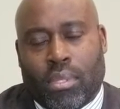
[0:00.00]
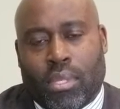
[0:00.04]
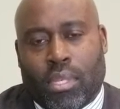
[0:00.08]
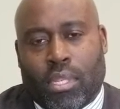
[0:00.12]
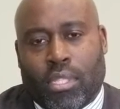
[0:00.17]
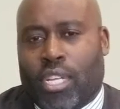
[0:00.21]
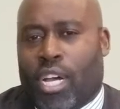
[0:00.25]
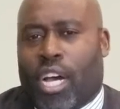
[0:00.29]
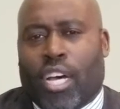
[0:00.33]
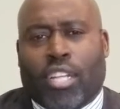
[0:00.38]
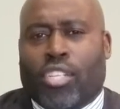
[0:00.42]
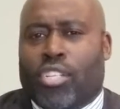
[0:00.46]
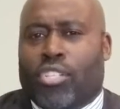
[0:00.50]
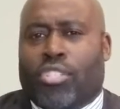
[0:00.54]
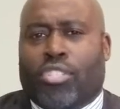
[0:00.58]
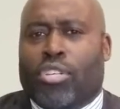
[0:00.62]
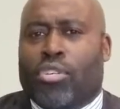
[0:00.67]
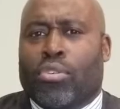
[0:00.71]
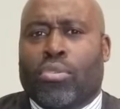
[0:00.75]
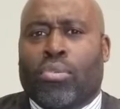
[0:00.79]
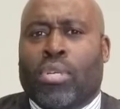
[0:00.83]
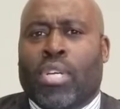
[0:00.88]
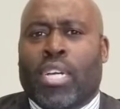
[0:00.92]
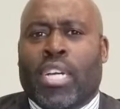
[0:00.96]
The other
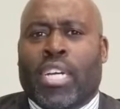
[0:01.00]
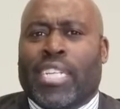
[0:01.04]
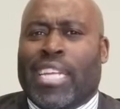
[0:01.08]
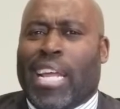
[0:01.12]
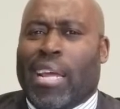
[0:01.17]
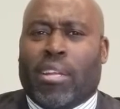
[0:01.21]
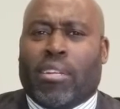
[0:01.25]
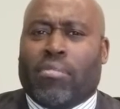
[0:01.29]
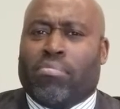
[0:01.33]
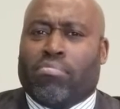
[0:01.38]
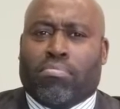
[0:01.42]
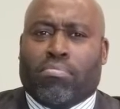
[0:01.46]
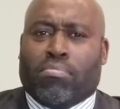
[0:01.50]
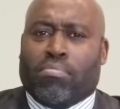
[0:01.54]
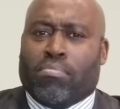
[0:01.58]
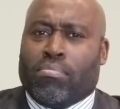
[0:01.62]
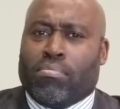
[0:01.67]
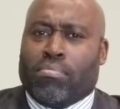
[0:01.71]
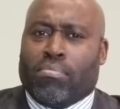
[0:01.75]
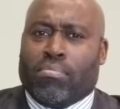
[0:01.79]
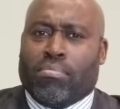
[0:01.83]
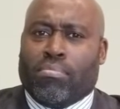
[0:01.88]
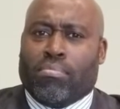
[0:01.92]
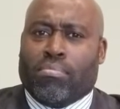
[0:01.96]
2, they
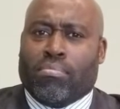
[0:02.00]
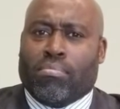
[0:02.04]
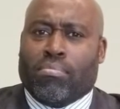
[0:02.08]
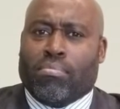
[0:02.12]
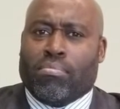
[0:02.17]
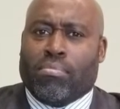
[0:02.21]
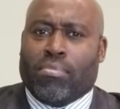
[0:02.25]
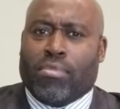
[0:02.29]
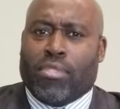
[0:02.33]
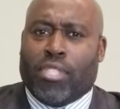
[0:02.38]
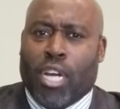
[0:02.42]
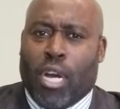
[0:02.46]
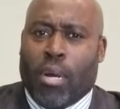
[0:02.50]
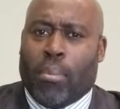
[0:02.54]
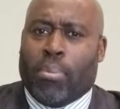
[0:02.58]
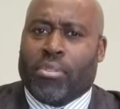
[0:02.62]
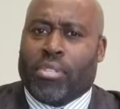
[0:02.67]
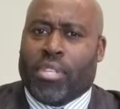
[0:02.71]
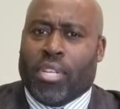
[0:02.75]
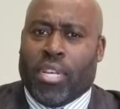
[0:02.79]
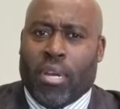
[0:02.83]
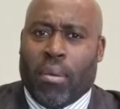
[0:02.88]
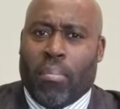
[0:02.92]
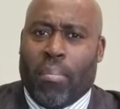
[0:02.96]

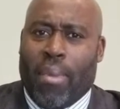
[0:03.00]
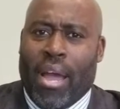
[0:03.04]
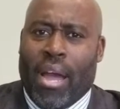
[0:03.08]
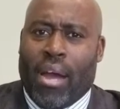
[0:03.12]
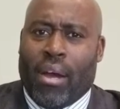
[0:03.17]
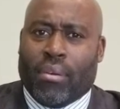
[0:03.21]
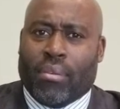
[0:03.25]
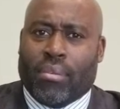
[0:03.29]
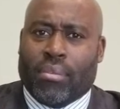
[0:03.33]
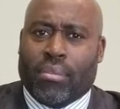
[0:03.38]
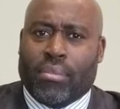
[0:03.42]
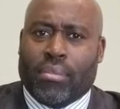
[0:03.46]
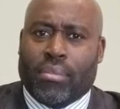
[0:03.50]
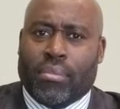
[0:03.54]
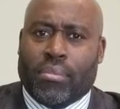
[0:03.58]
doubled the amount.